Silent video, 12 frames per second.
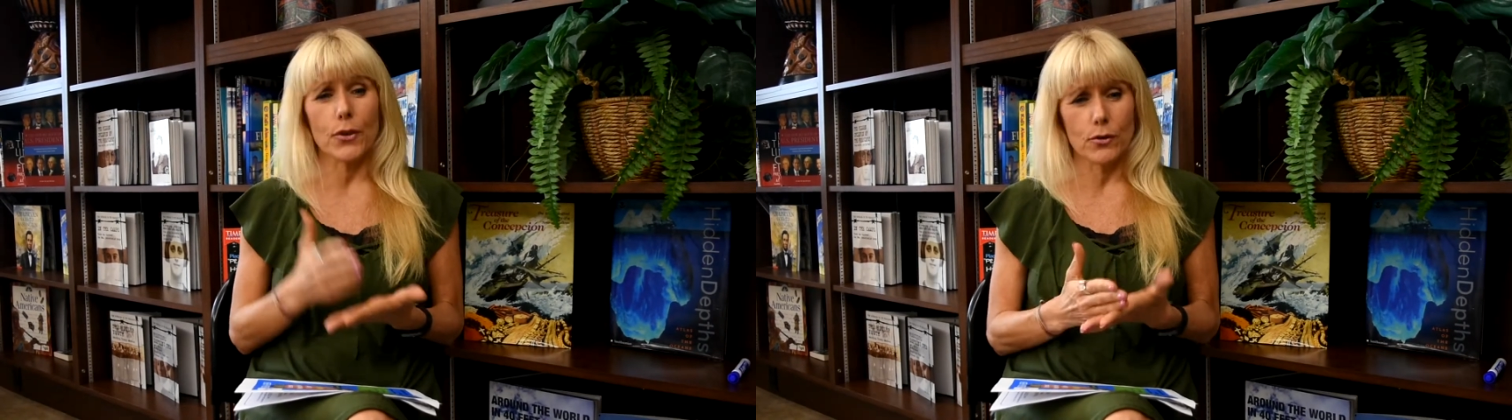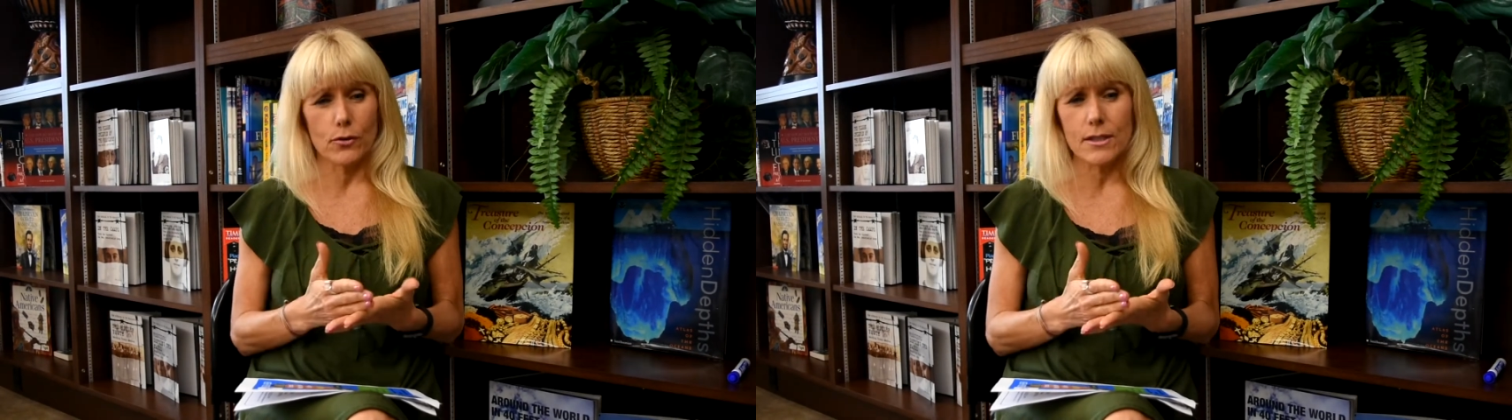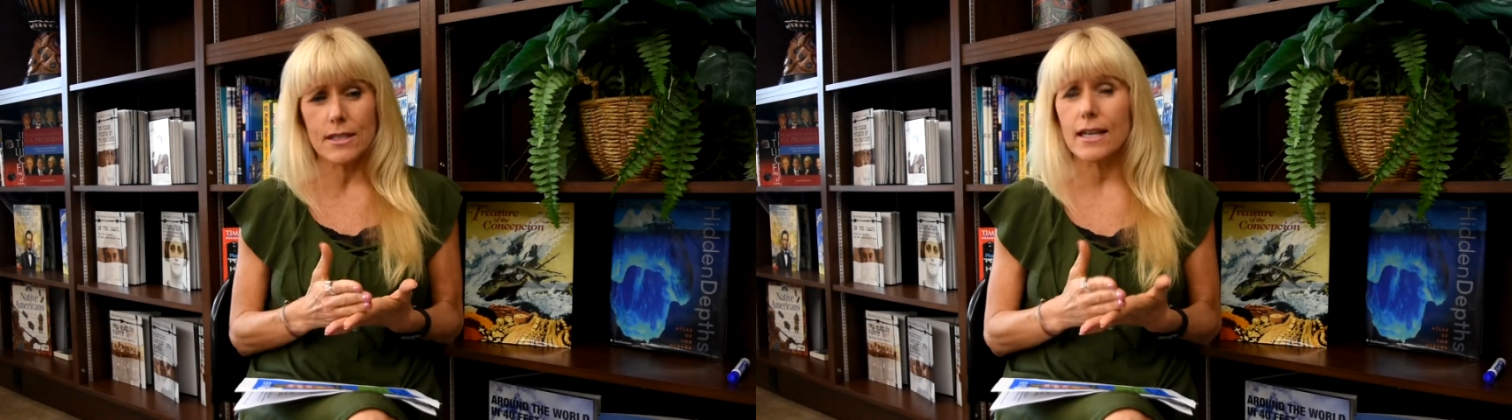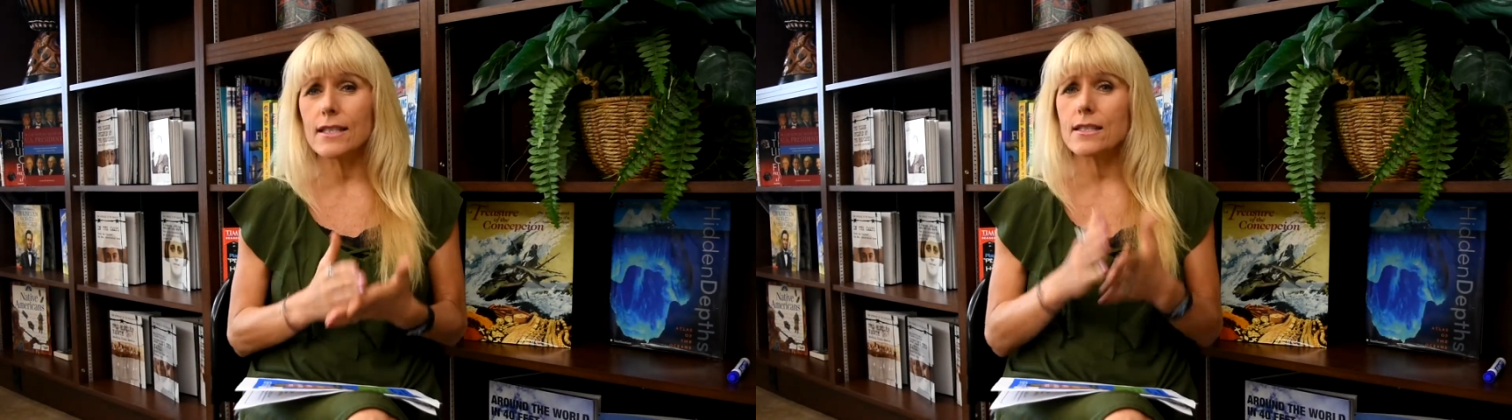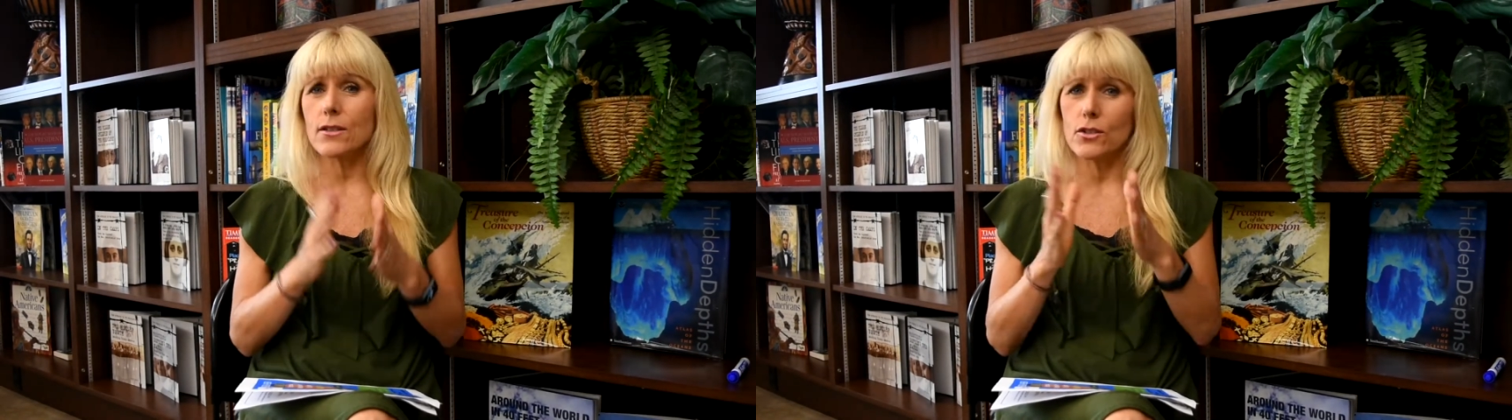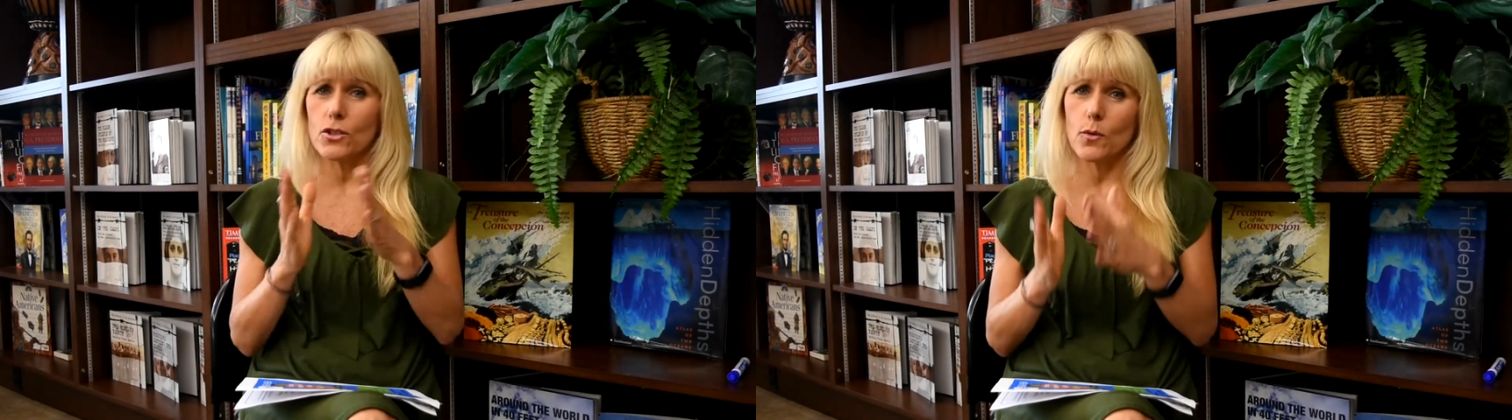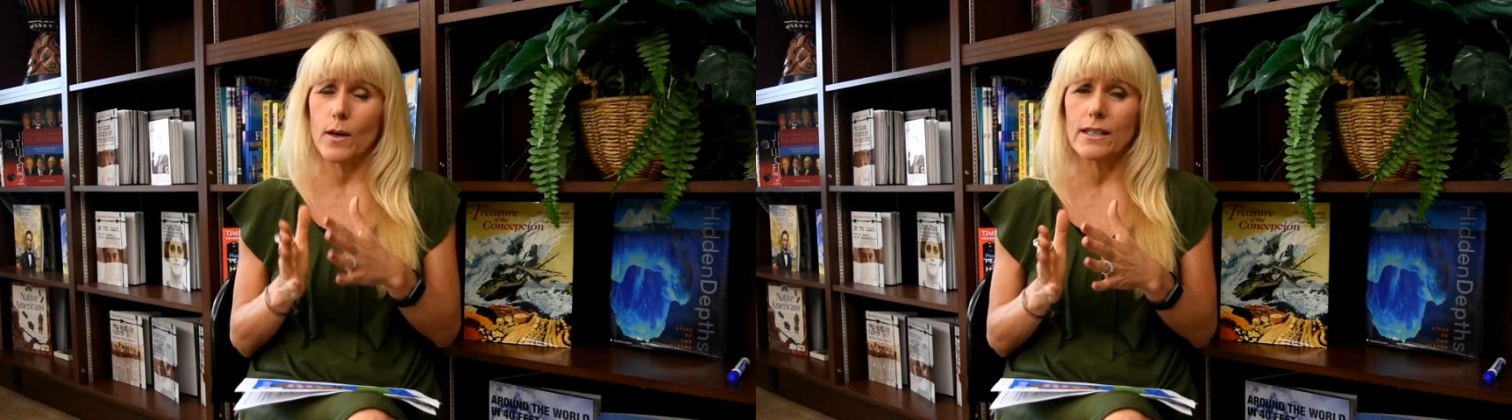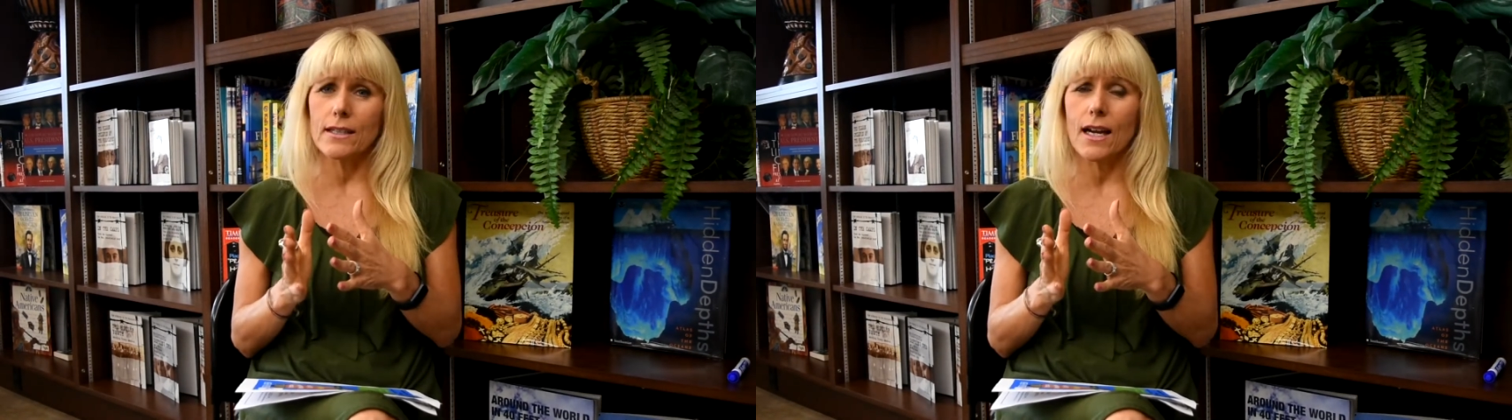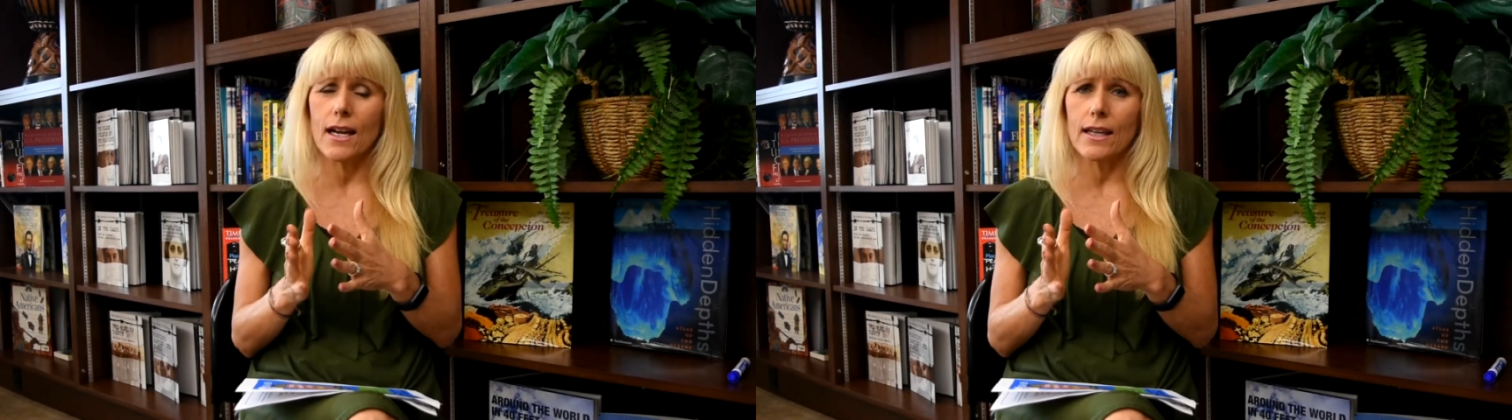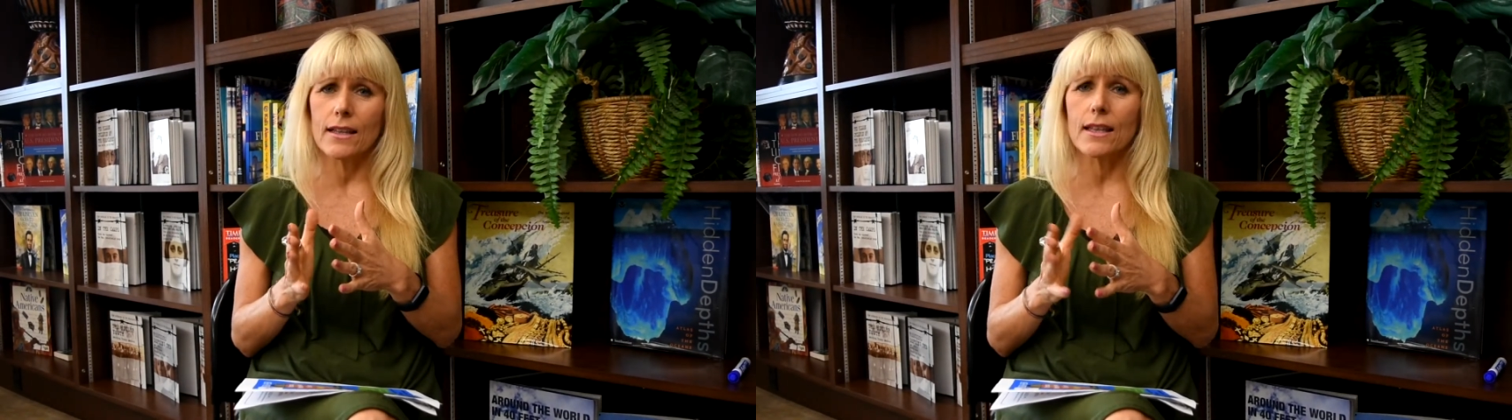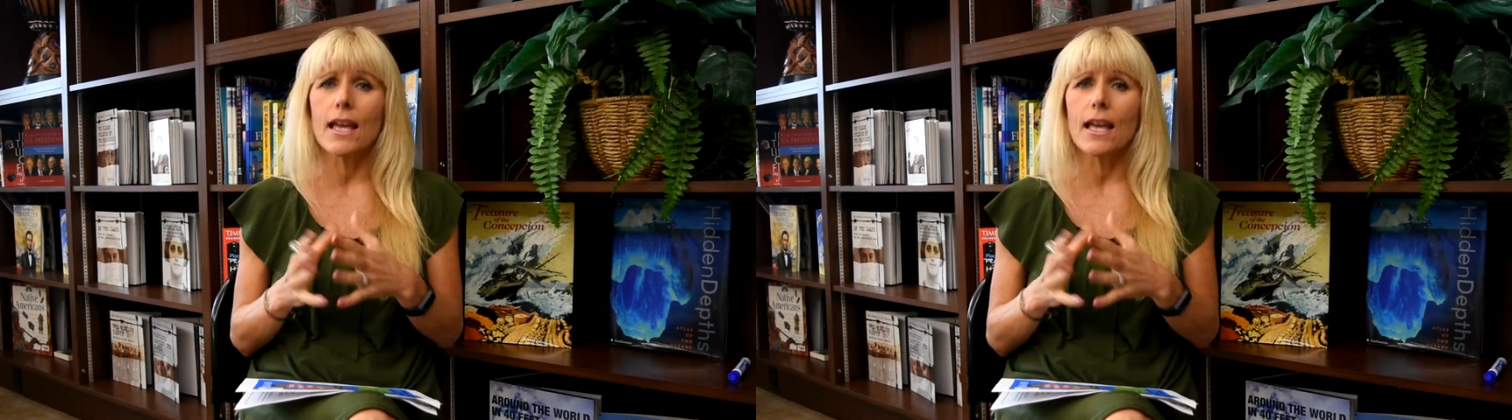Thursday till the 29th,